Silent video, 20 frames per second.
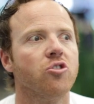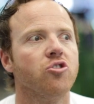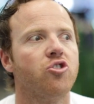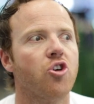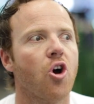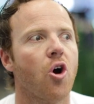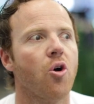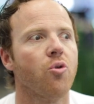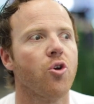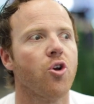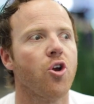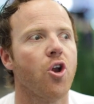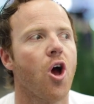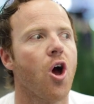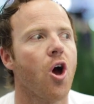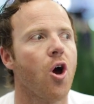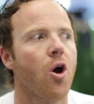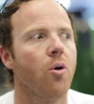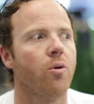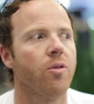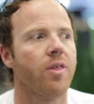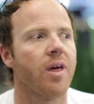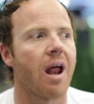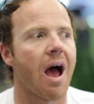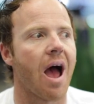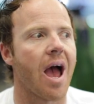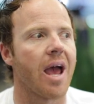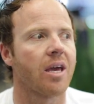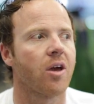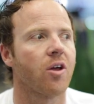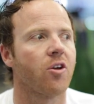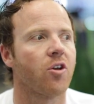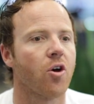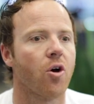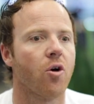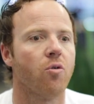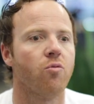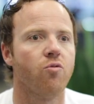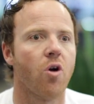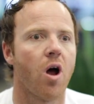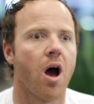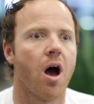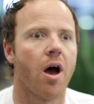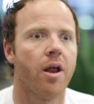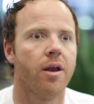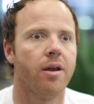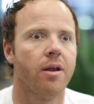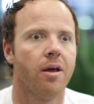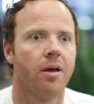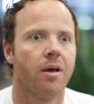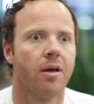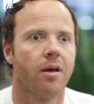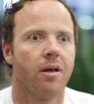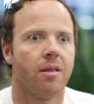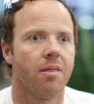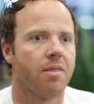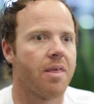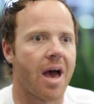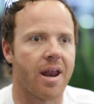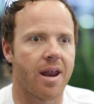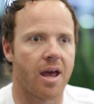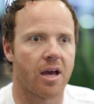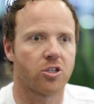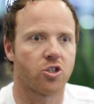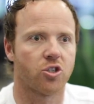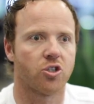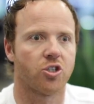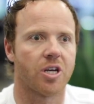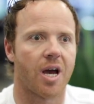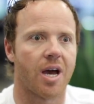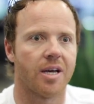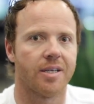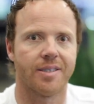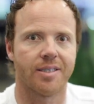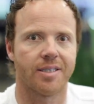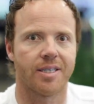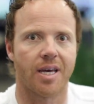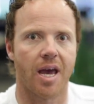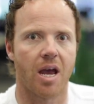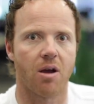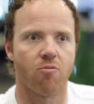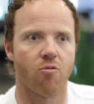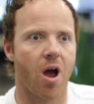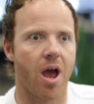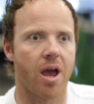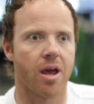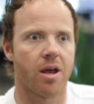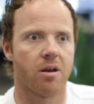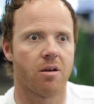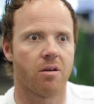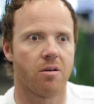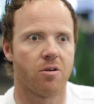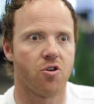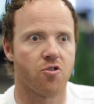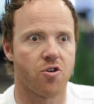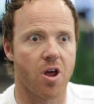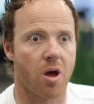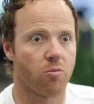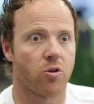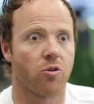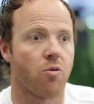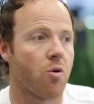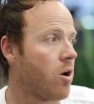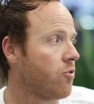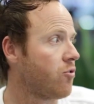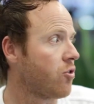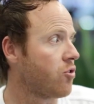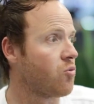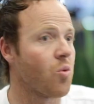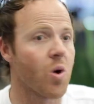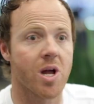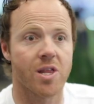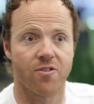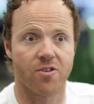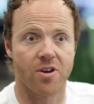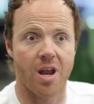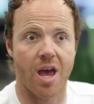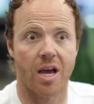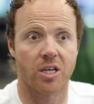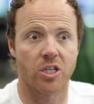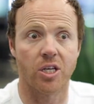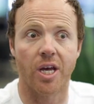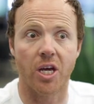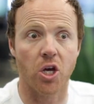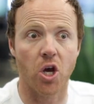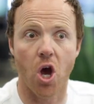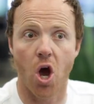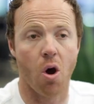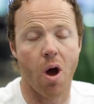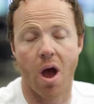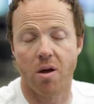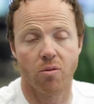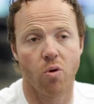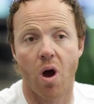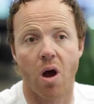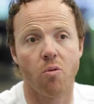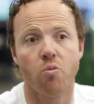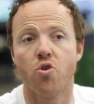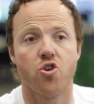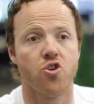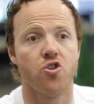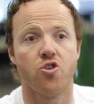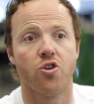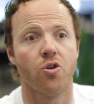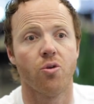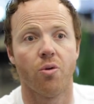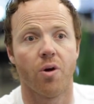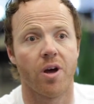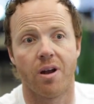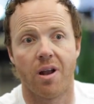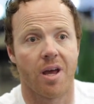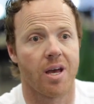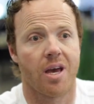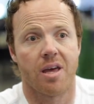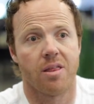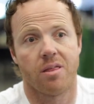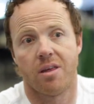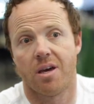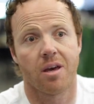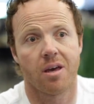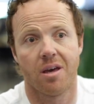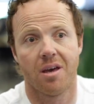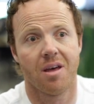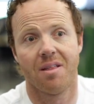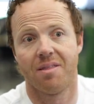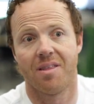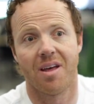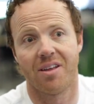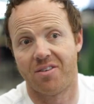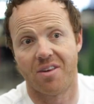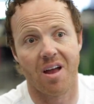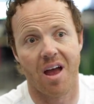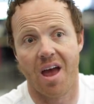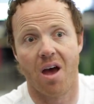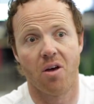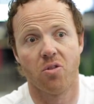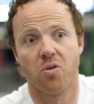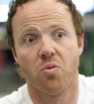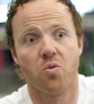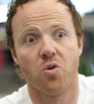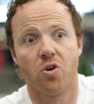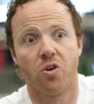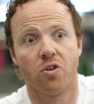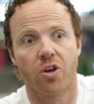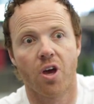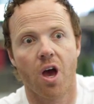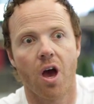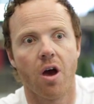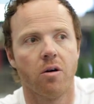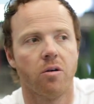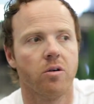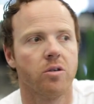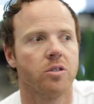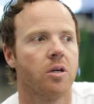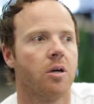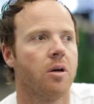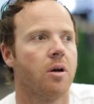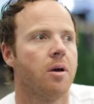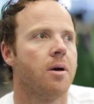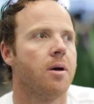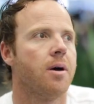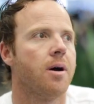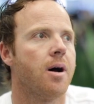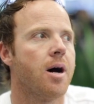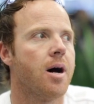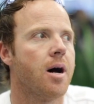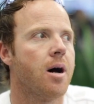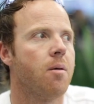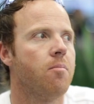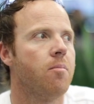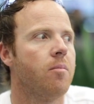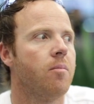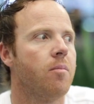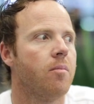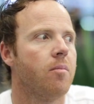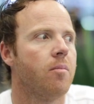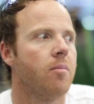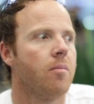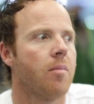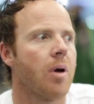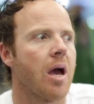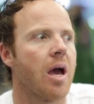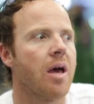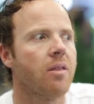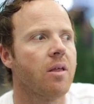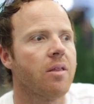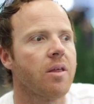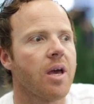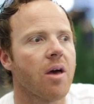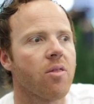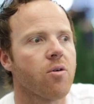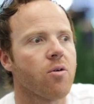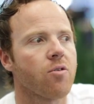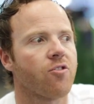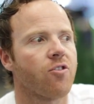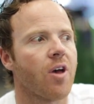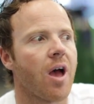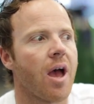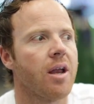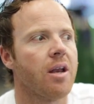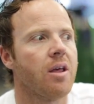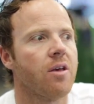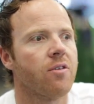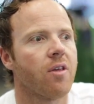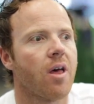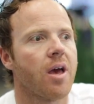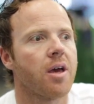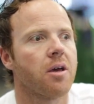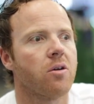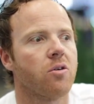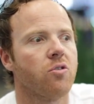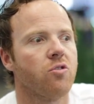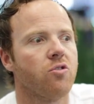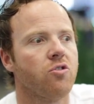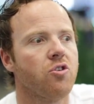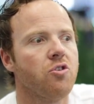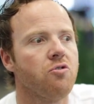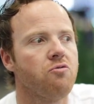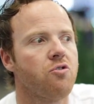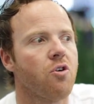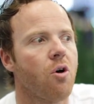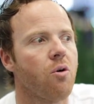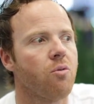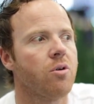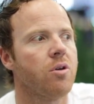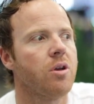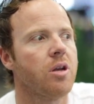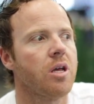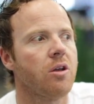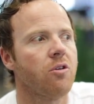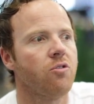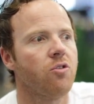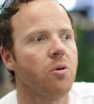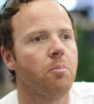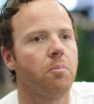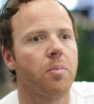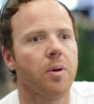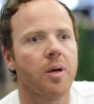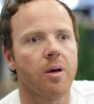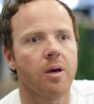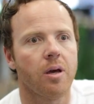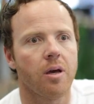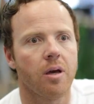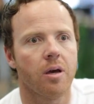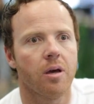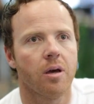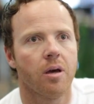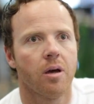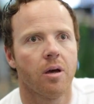don't know that I could go run that exercise and say, hey, Ryan, you're done with Qualtrics, what's next? Like, go. I wouldn't do it. Like, I think that's not how the world goes. And then the other side is like, you don't need to be,